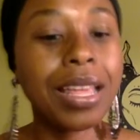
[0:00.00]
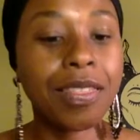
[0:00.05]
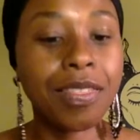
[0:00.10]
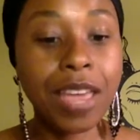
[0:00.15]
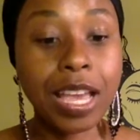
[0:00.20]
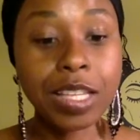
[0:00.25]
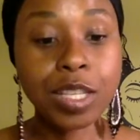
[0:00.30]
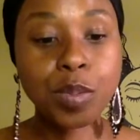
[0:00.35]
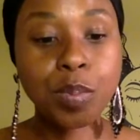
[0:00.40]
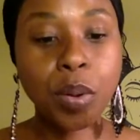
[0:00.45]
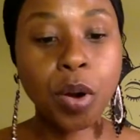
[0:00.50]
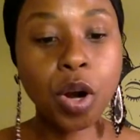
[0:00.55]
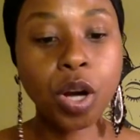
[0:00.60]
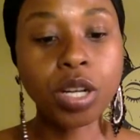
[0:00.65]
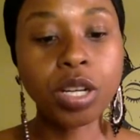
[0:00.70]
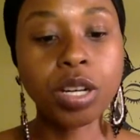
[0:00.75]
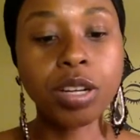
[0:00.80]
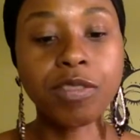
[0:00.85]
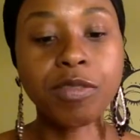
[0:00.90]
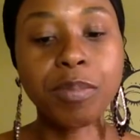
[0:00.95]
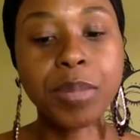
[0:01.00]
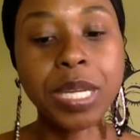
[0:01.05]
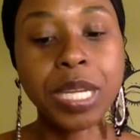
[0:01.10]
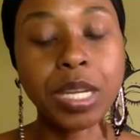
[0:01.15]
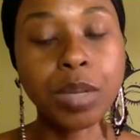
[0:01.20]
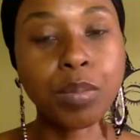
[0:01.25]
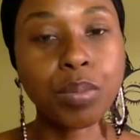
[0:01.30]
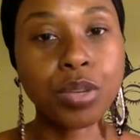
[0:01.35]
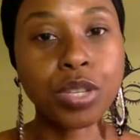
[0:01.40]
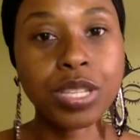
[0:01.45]
That's part of
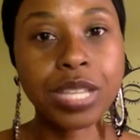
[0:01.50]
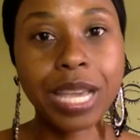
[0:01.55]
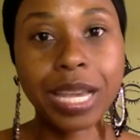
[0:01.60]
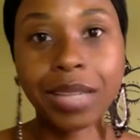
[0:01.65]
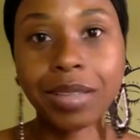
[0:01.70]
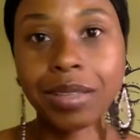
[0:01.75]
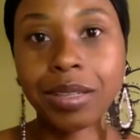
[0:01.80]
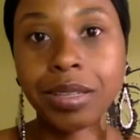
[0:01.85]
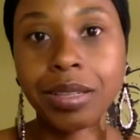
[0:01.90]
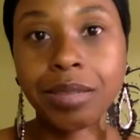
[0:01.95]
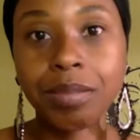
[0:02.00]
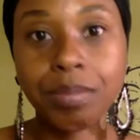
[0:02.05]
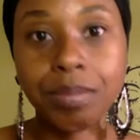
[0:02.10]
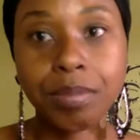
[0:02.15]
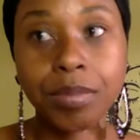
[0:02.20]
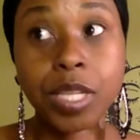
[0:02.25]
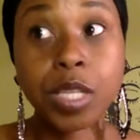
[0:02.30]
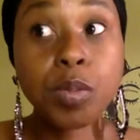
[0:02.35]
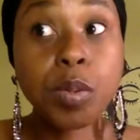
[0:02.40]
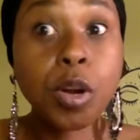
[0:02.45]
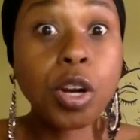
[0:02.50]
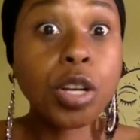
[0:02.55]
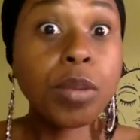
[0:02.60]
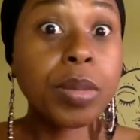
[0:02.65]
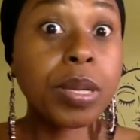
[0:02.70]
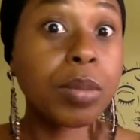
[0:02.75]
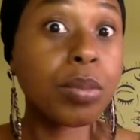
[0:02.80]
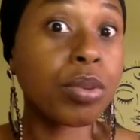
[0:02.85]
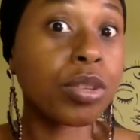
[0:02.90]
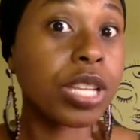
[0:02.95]
being protected. It's part of
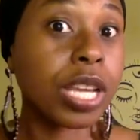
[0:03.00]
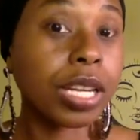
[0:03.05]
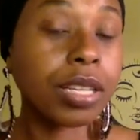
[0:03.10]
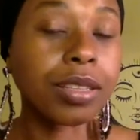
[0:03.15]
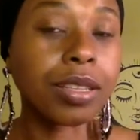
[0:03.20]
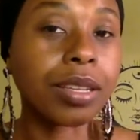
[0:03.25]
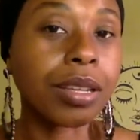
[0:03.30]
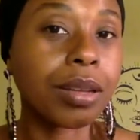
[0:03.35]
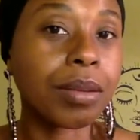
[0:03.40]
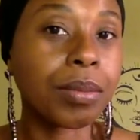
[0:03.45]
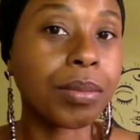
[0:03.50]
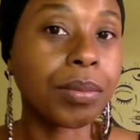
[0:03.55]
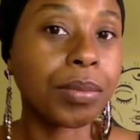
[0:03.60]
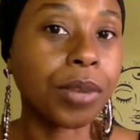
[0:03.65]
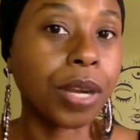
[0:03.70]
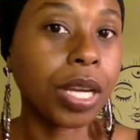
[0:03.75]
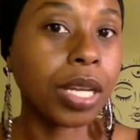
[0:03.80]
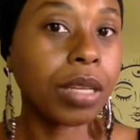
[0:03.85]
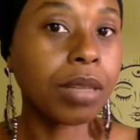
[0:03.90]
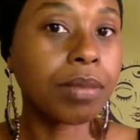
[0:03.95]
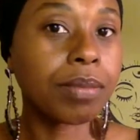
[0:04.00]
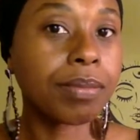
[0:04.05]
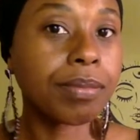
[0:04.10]
being protected, right?